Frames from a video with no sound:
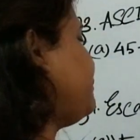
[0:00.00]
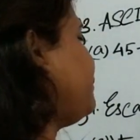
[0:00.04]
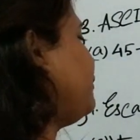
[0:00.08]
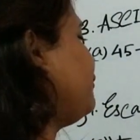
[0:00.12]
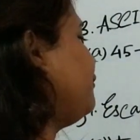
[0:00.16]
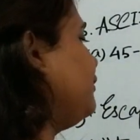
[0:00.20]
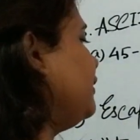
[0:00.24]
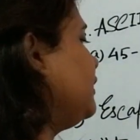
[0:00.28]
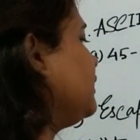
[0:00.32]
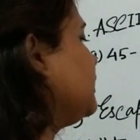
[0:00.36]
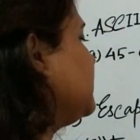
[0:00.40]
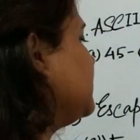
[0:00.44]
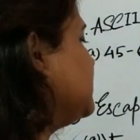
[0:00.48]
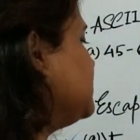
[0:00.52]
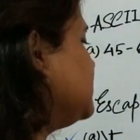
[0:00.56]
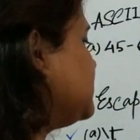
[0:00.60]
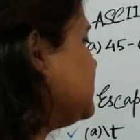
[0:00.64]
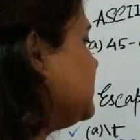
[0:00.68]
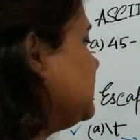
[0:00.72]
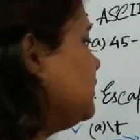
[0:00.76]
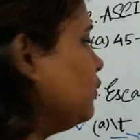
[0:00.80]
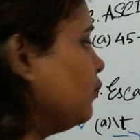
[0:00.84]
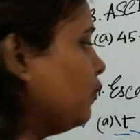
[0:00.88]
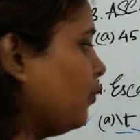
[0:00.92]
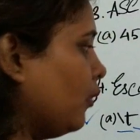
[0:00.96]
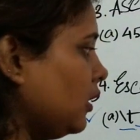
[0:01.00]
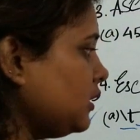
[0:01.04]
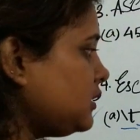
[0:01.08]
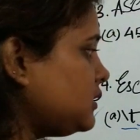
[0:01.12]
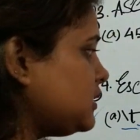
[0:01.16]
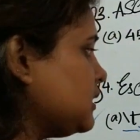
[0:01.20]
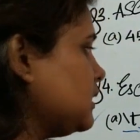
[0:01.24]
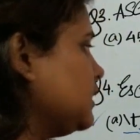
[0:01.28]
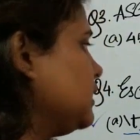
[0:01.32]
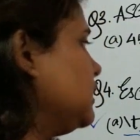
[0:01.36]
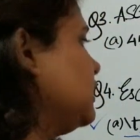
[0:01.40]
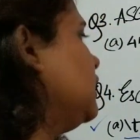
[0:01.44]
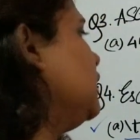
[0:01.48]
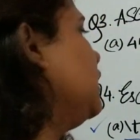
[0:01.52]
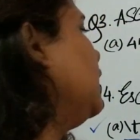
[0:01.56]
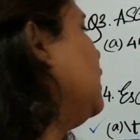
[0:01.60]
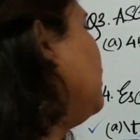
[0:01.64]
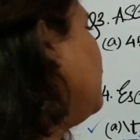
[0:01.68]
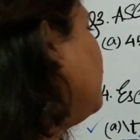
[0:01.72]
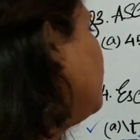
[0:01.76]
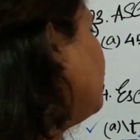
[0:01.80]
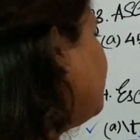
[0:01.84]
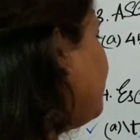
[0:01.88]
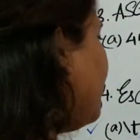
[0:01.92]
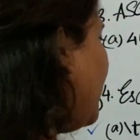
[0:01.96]
will contain what?
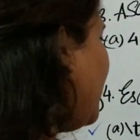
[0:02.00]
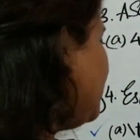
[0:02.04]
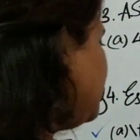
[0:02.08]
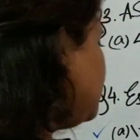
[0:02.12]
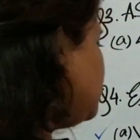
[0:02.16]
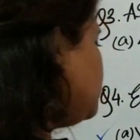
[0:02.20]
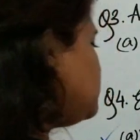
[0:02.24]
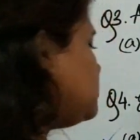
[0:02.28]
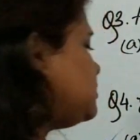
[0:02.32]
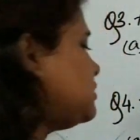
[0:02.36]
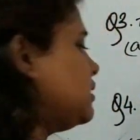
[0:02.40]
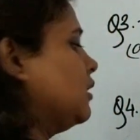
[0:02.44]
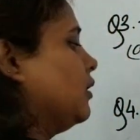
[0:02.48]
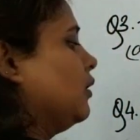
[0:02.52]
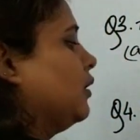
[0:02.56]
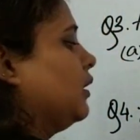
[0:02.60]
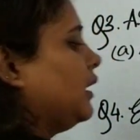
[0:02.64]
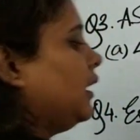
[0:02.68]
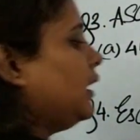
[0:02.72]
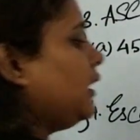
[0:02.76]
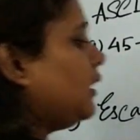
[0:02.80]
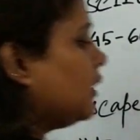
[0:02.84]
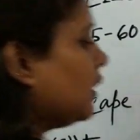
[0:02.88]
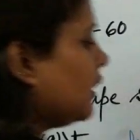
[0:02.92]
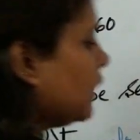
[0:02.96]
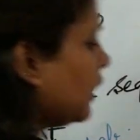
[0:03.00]
Values, like